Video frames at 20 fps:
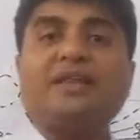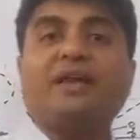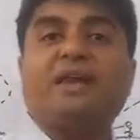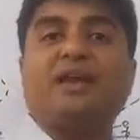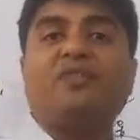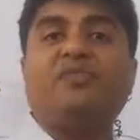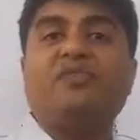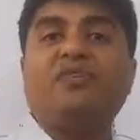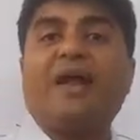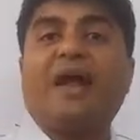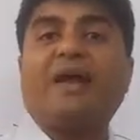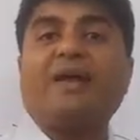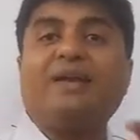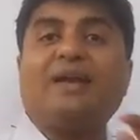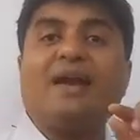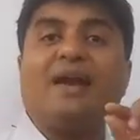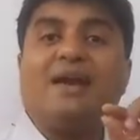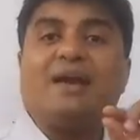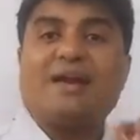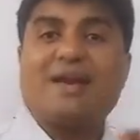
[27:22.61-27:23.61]
the
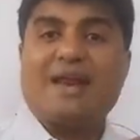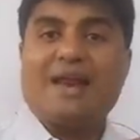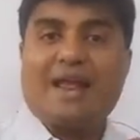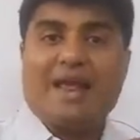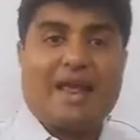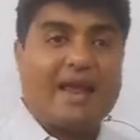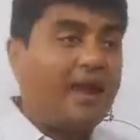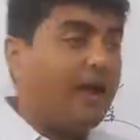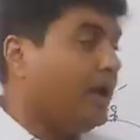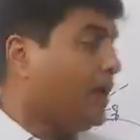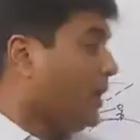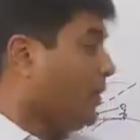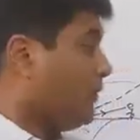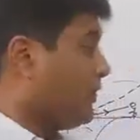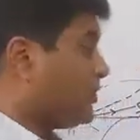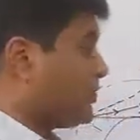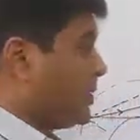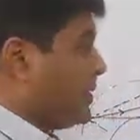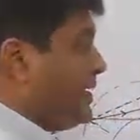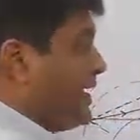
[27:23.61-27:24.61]
reflected ray
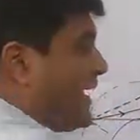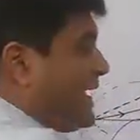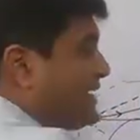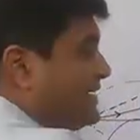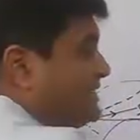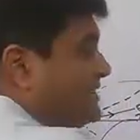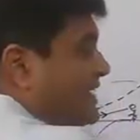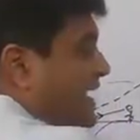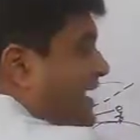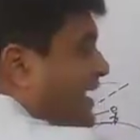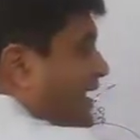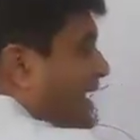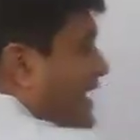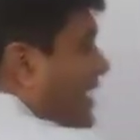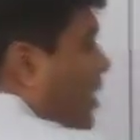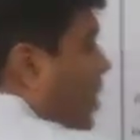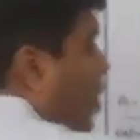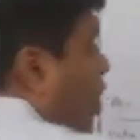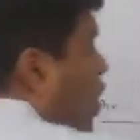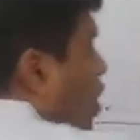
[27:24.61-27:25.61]
which will be
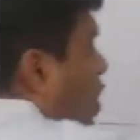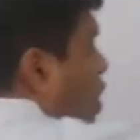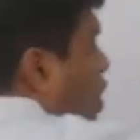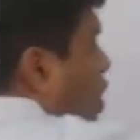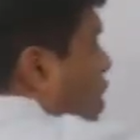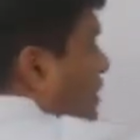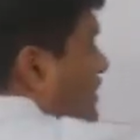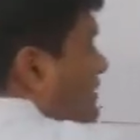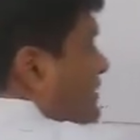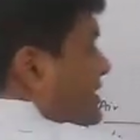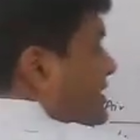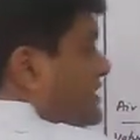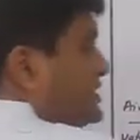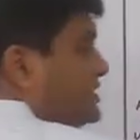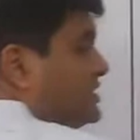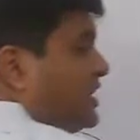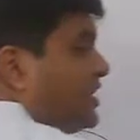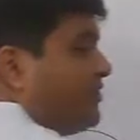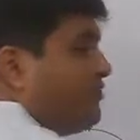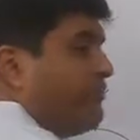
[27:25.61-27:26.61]
exactly on the
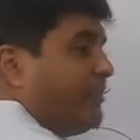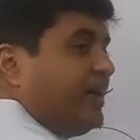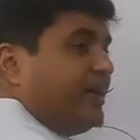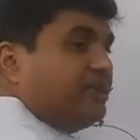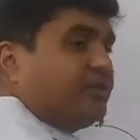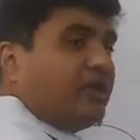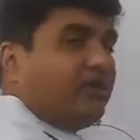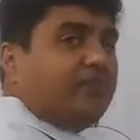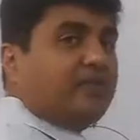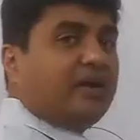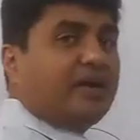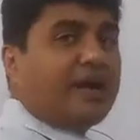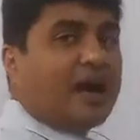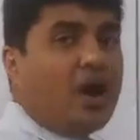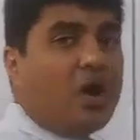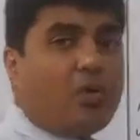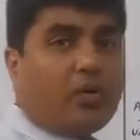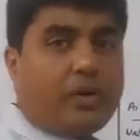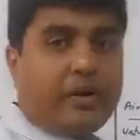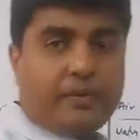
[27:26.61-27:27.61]
surface of the
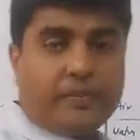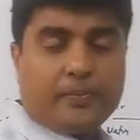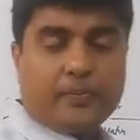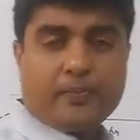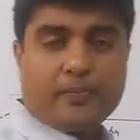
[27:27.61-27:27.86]
ground.